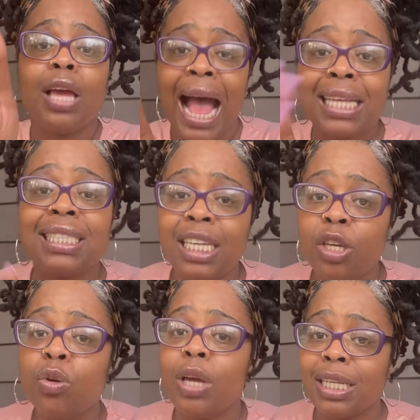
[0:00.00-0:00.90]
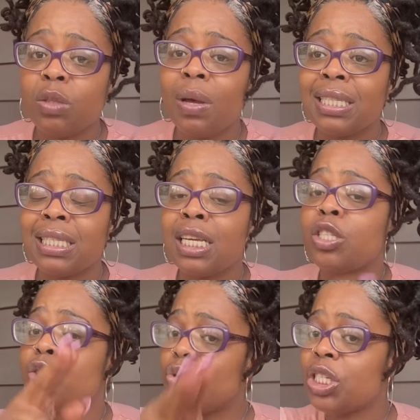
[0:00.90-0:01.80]
I see you. Guess what, sis?
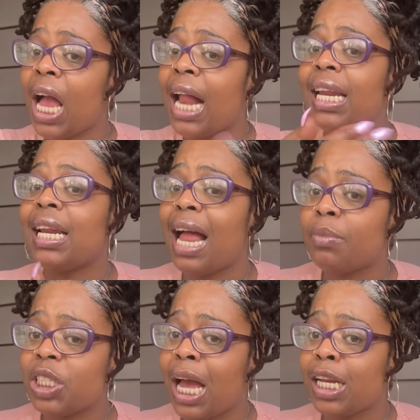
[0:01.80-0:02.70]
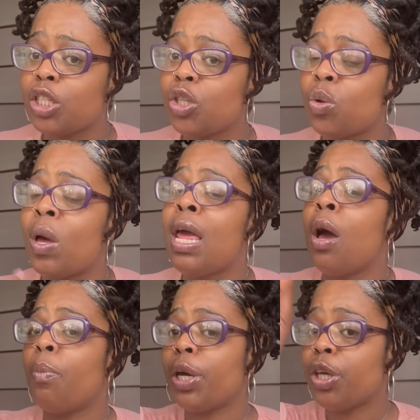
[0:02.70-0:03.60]
You shining and I'm shining too.
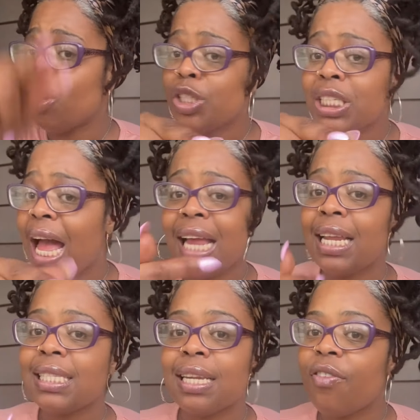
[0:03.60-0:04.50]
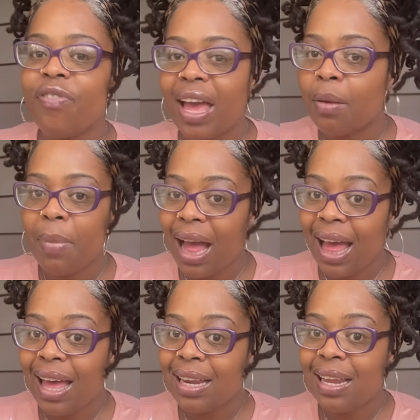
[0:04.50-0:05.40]
But your shine doesn't affect
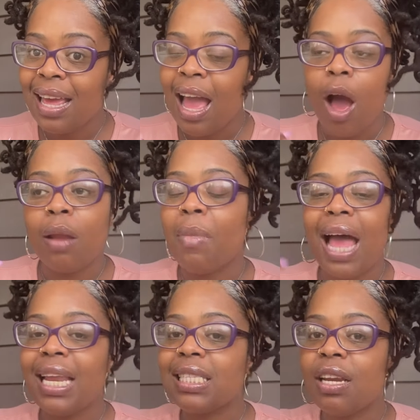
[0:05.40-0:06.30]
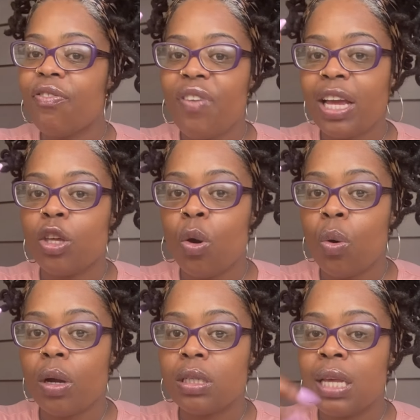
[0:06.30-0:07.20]
mine, and mine doesn't affect
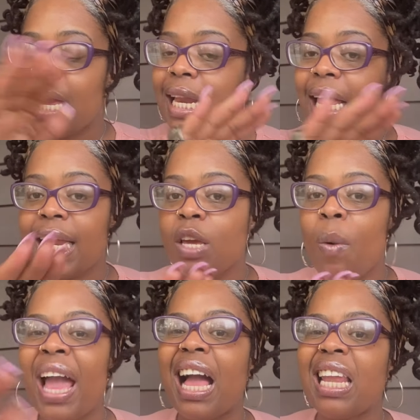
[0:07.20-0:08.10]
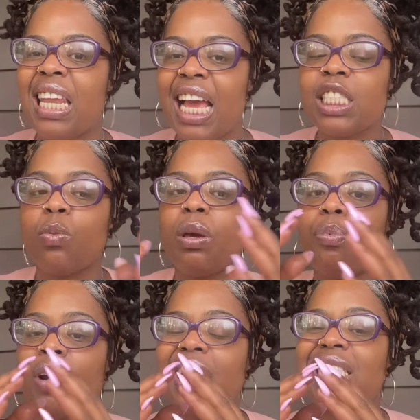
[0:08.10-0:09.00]
yours in any way, unless we
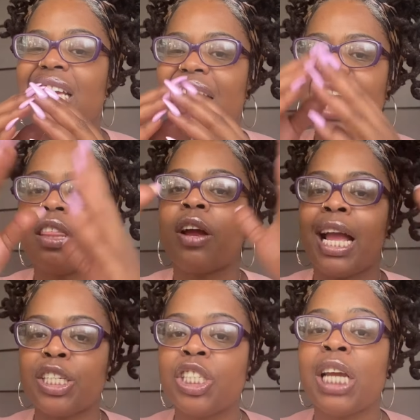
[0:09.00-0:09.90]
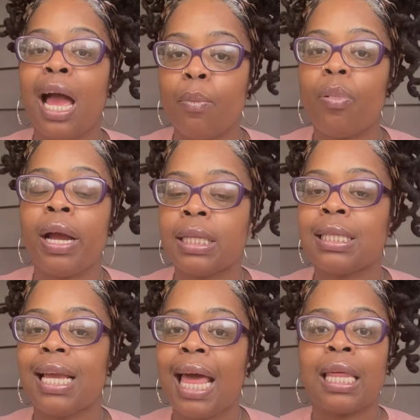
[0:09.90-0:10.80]
bring it together and shine brighter
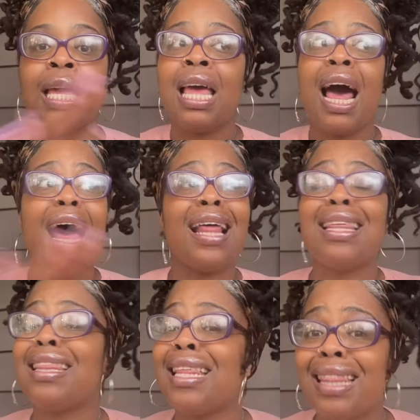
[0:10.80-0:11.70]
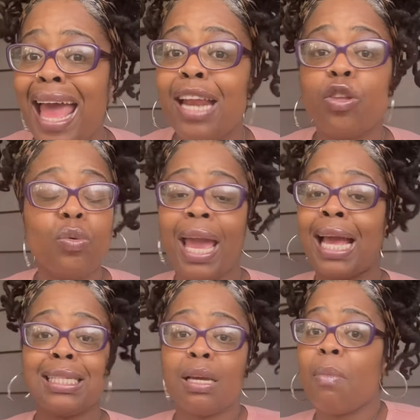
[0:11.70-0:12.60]
together. Other than that, you
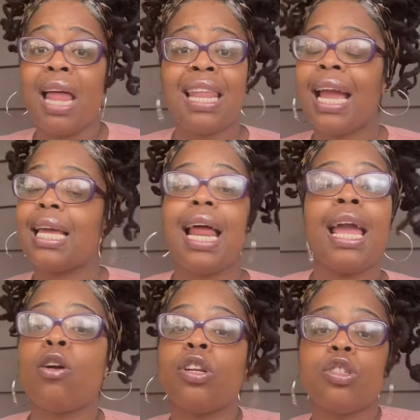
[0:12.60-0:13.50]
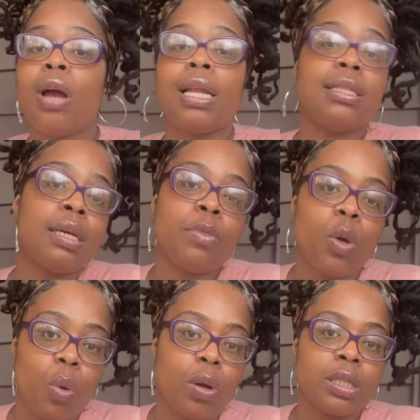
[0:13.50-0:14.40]
can't dim my light, and I ain't going to try to dim
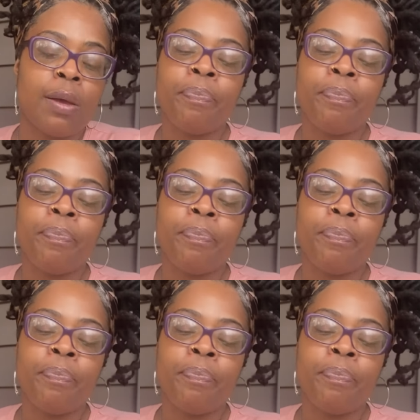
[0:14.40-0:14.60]
yours.